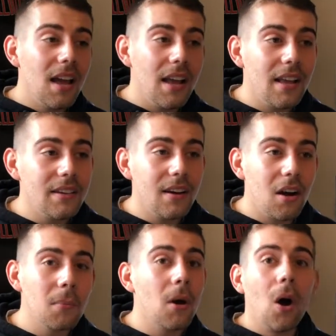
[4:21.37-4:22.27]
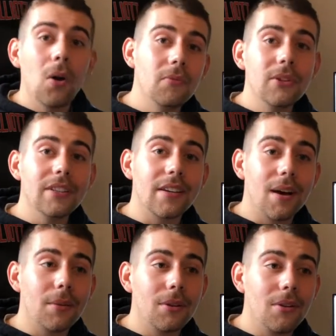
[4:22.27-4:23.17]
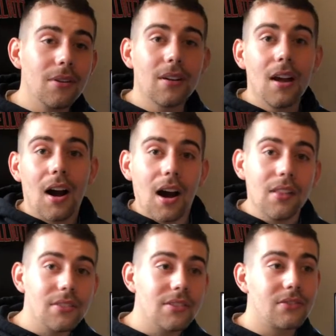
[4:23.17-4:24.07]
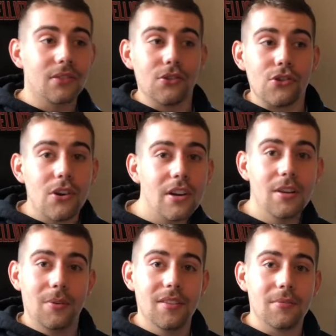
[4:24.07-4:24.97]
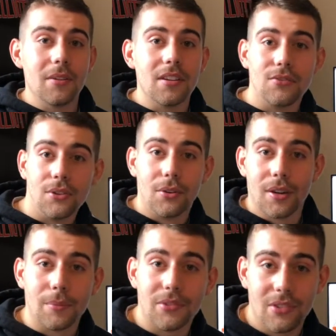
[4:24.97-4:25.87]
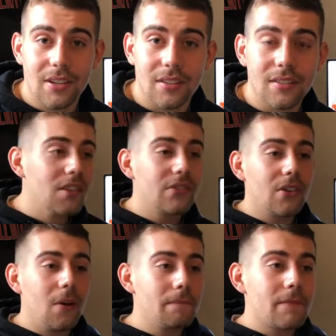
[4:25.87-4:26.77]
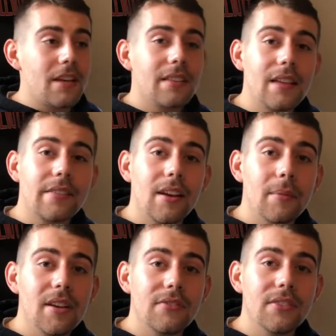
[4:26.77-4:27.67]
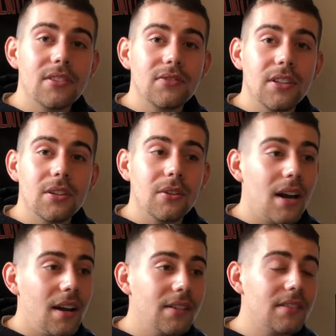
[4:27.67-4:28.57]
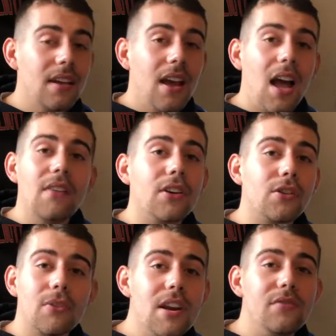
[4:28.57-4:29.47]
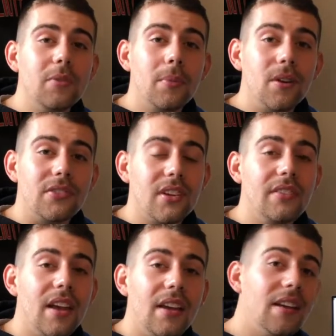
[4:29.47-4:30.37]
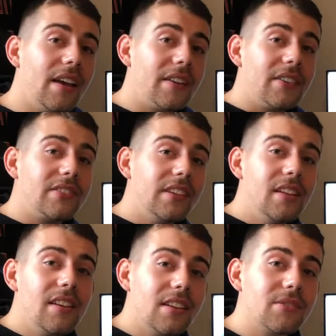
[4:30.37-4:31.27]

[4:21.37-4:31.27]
and hopefully you come along on this journey with me, if you know what I'm saying. So that's going to be it for this video, guys. Have a great football Sunday, and I'll see you next